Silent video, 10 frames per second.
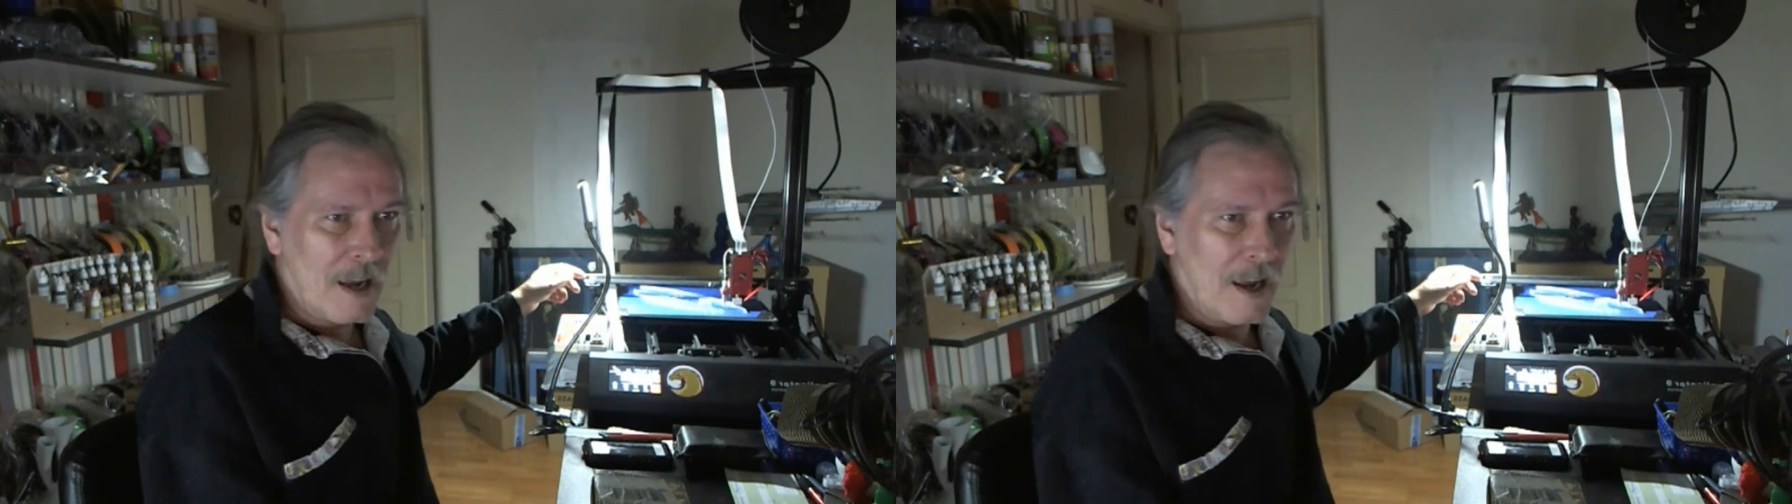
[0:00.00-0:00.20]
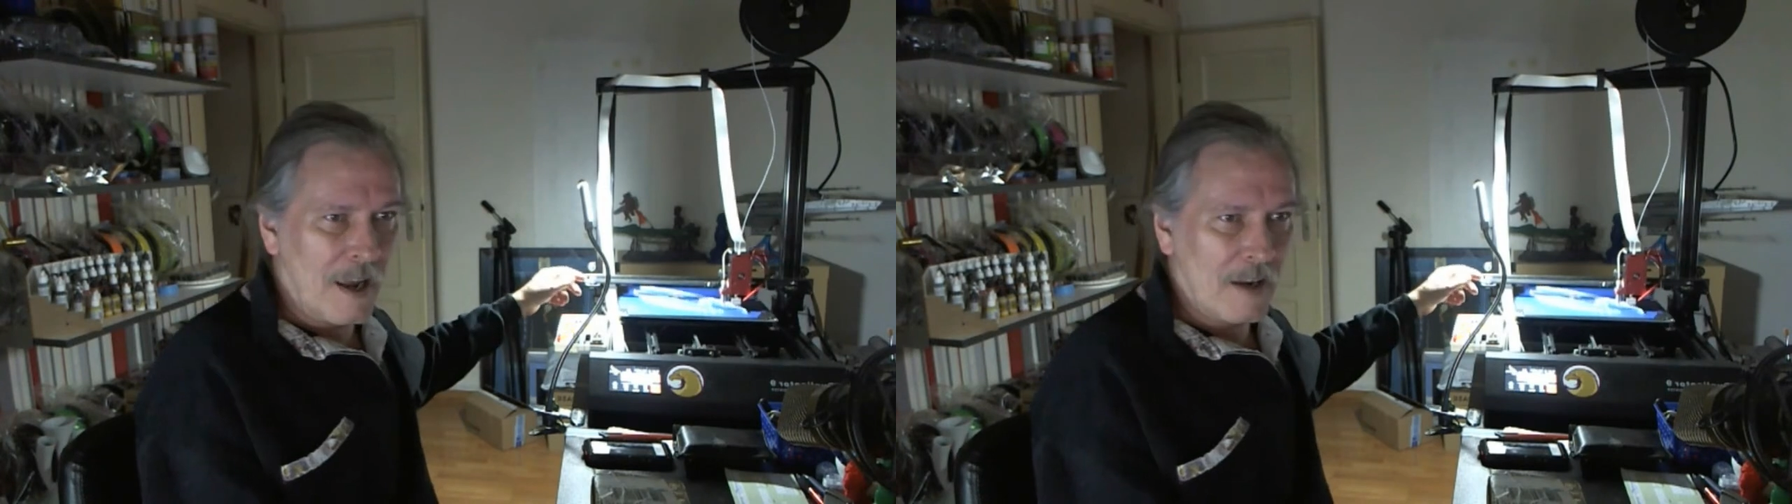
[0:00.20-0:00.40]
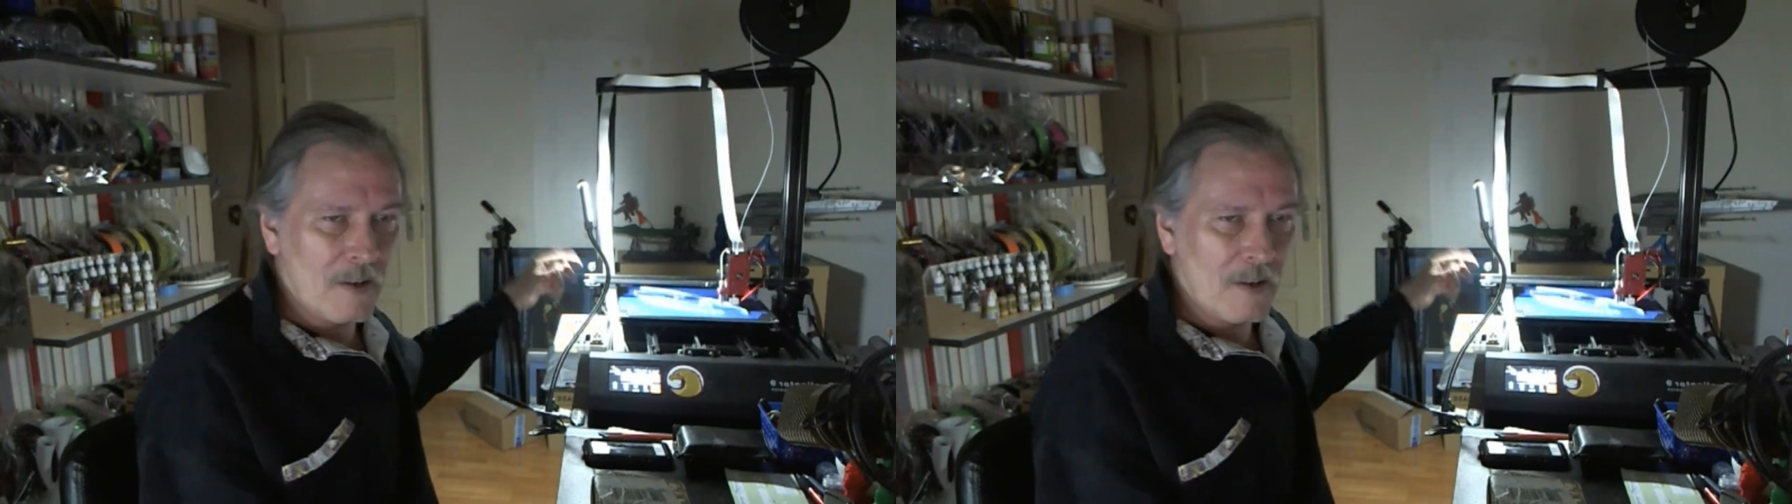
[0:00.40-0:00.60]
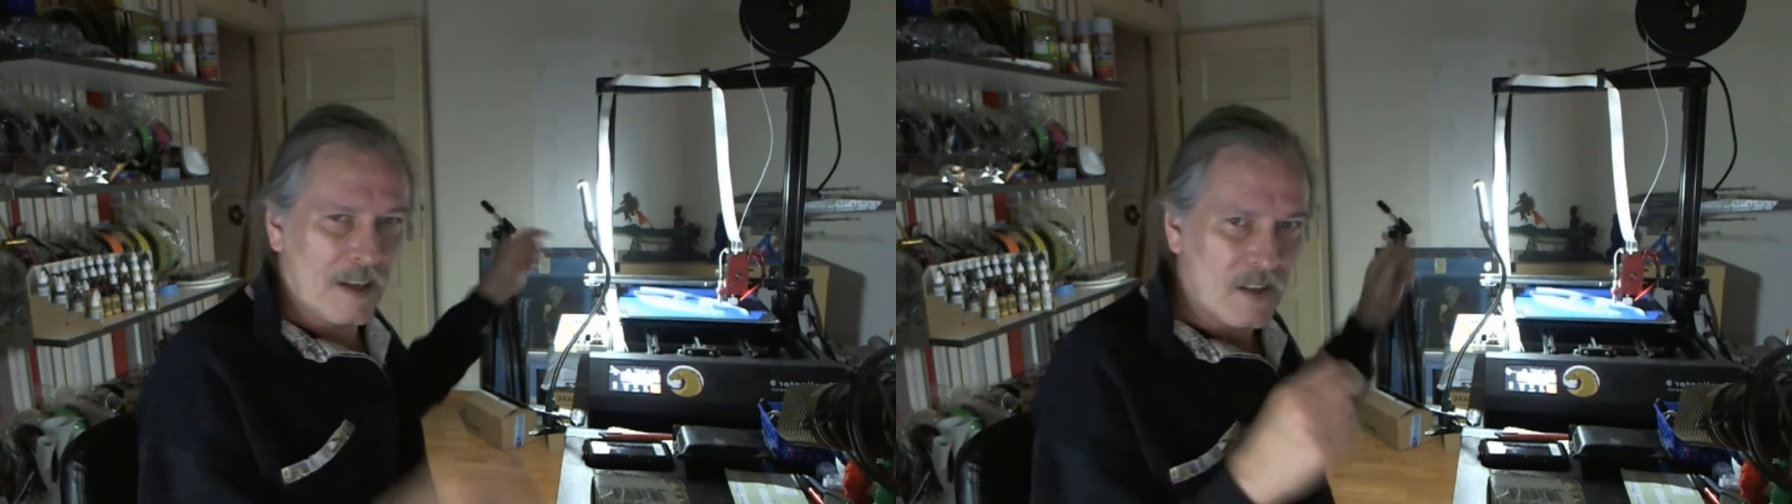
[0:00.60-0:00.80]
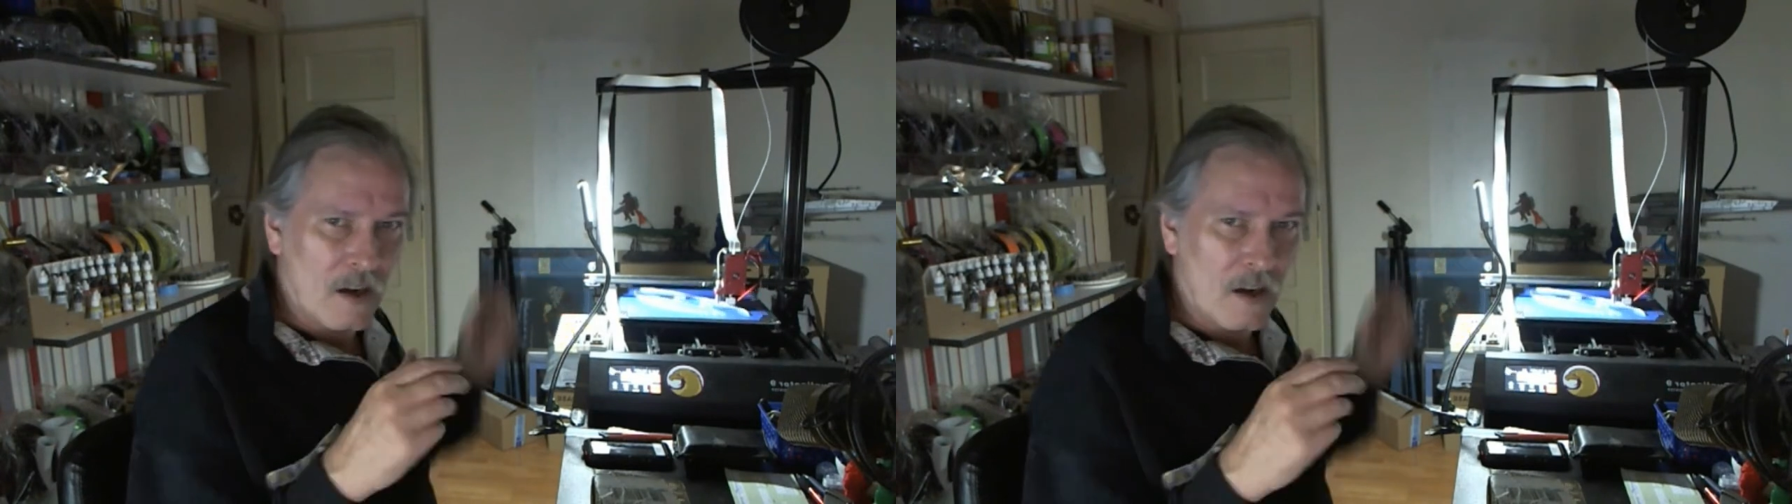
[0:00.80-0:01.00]
And
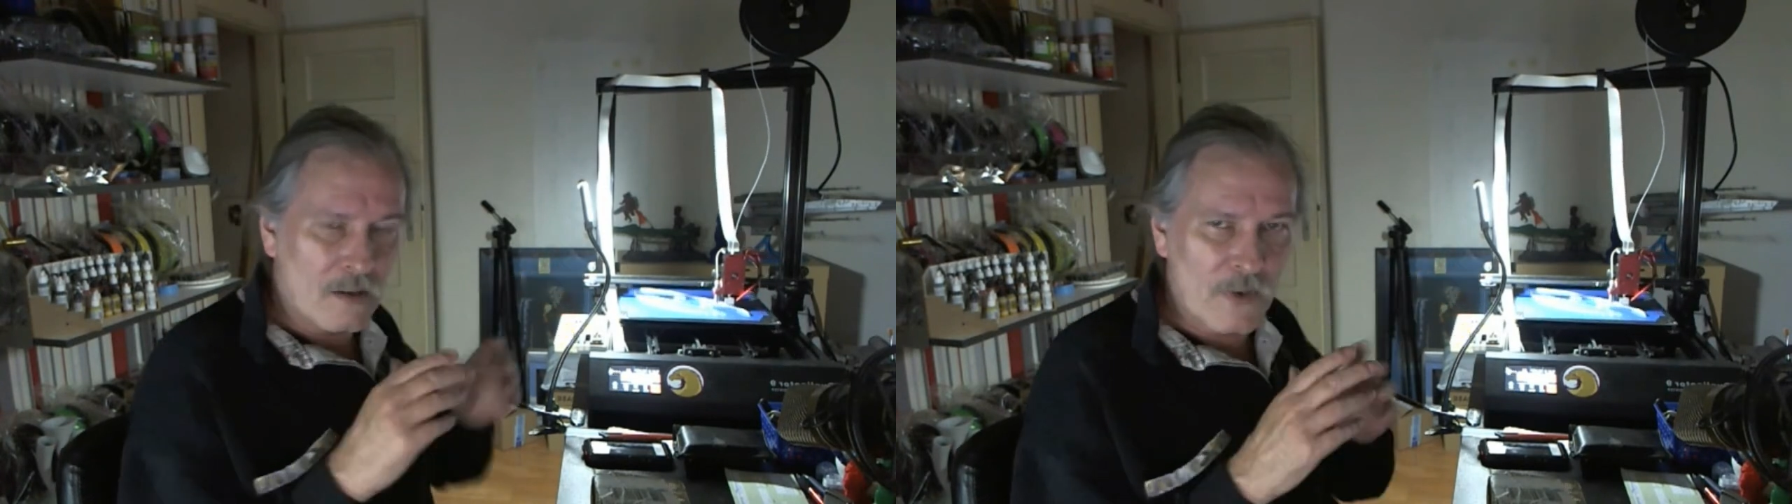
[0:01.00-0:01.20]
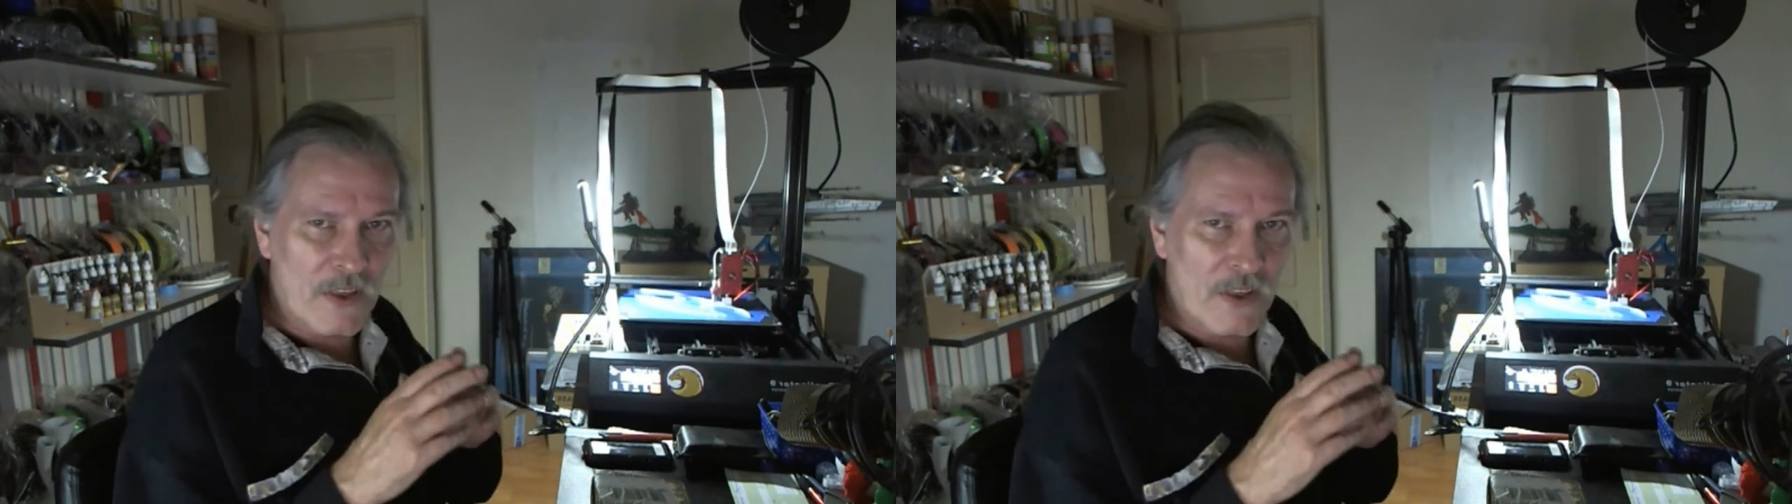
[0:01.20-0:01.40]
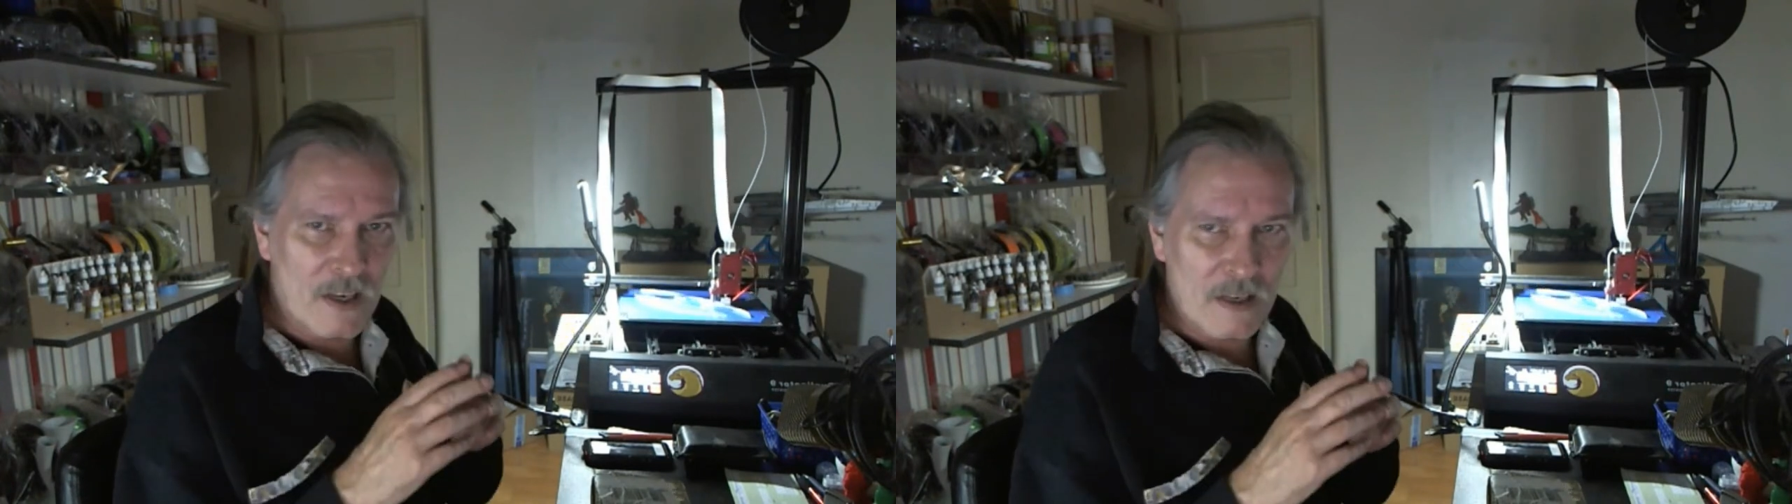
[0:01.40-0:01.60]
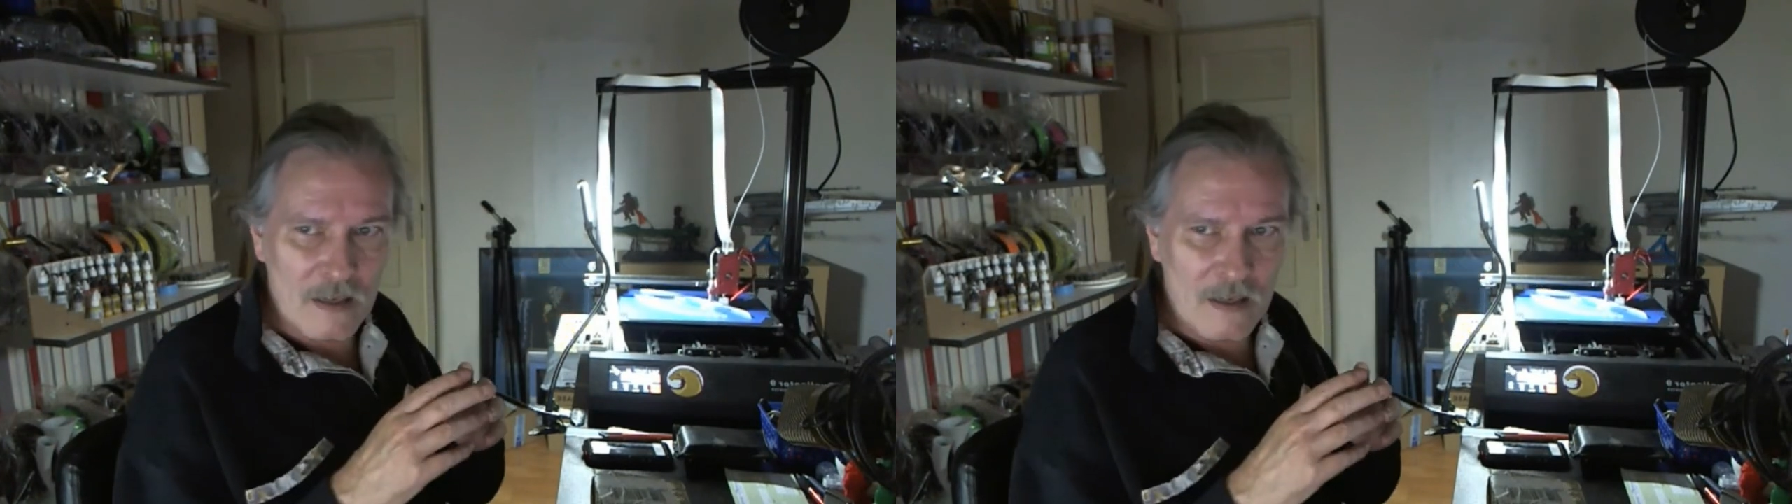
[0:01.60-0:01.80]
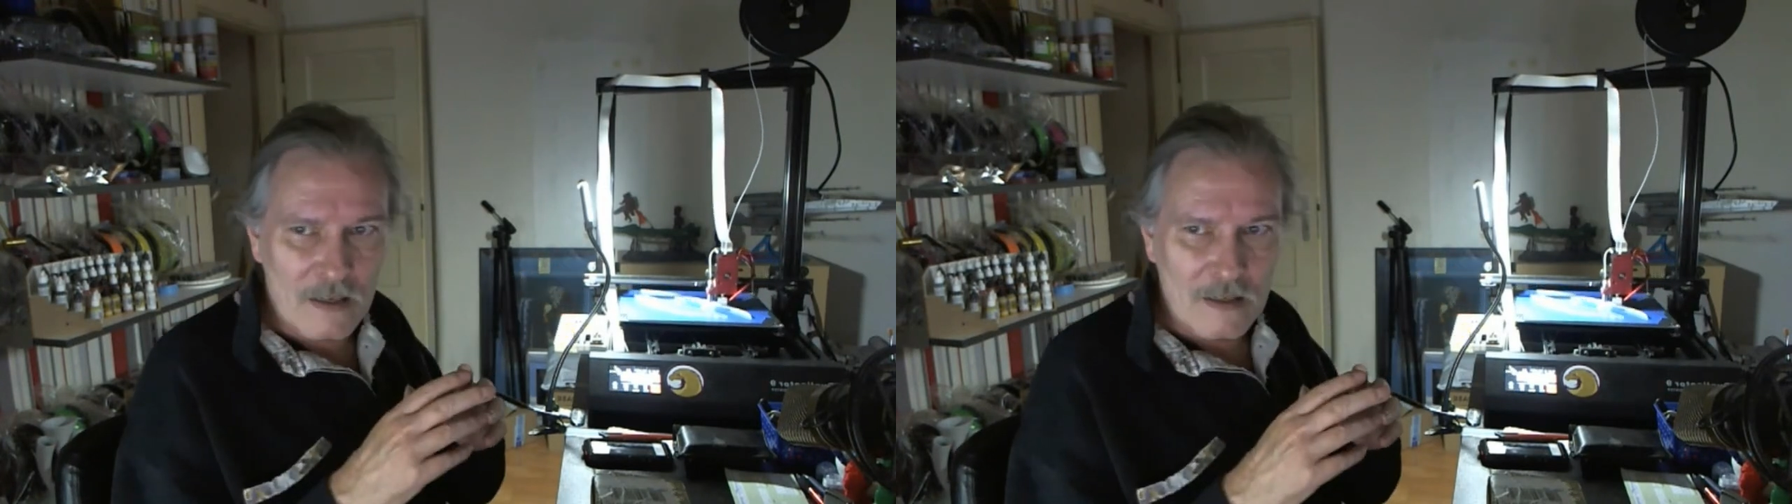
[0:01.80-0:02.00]
that's all within,